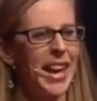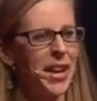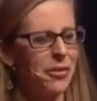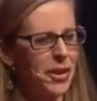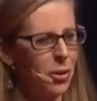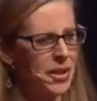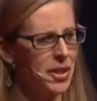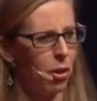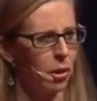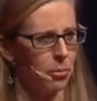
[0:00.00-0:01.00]
Even though it's
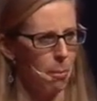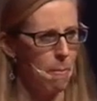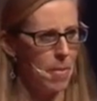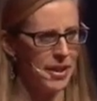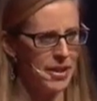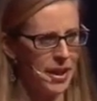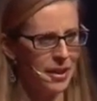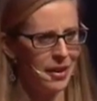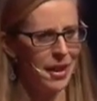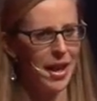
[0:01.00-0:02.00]
called
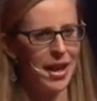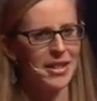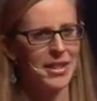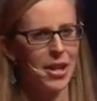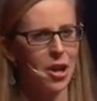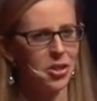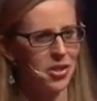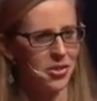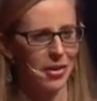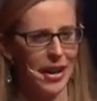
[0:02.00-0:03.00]
mixing, it's not
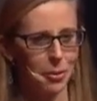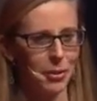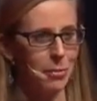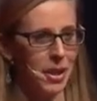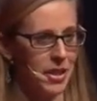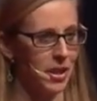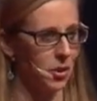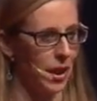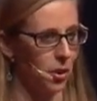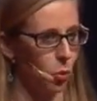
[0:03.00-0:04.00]
just randomly mixing
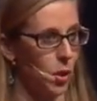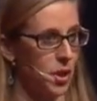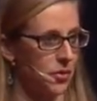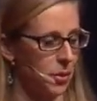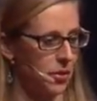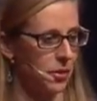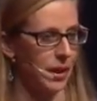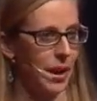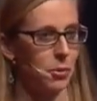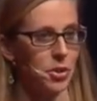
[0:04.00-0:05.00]
together words from different